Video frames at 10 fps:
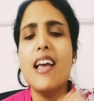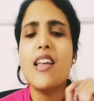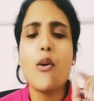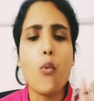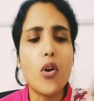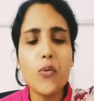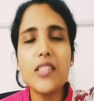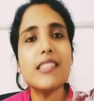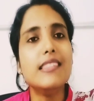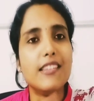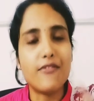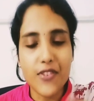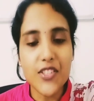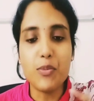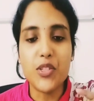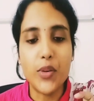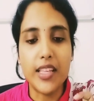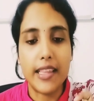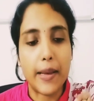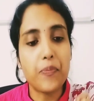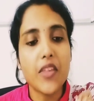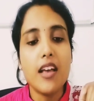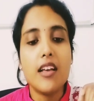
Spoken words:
Now, what was the difference between them?